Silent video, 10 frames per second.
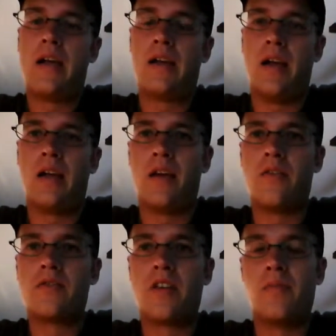and
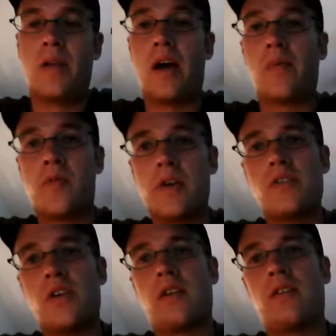others have been out
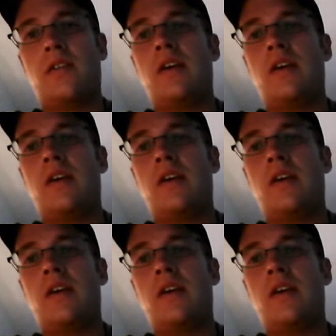preaching,